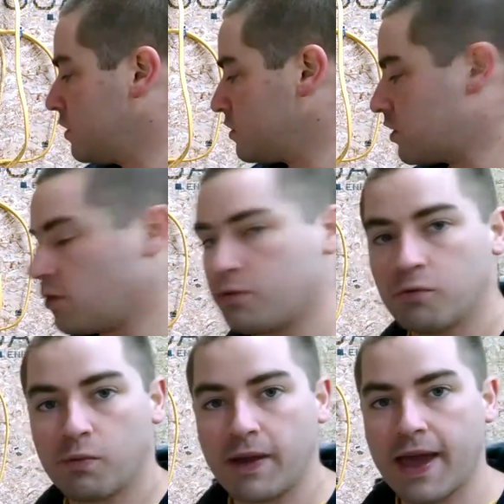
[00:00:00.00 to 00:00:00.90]
So
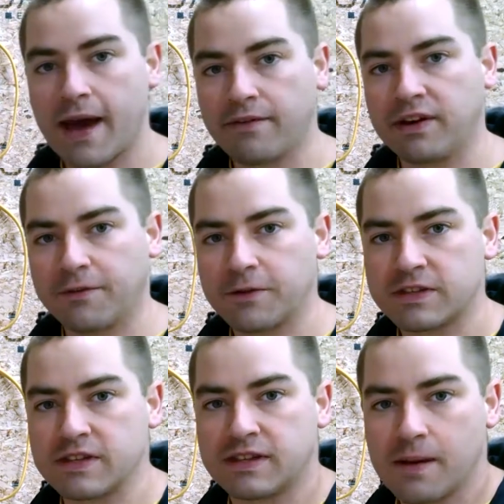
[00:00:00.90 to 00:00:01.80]
we have a
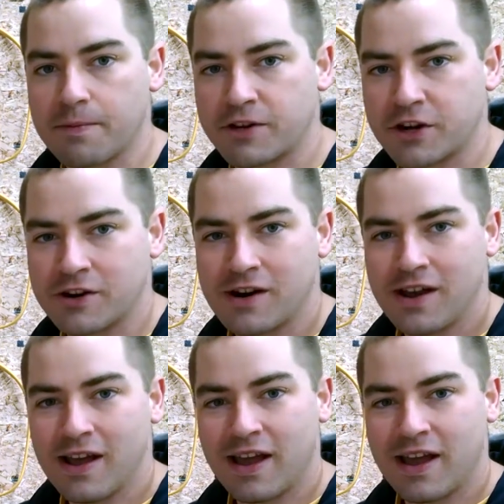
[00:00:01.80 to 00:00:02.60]
difference in temperature,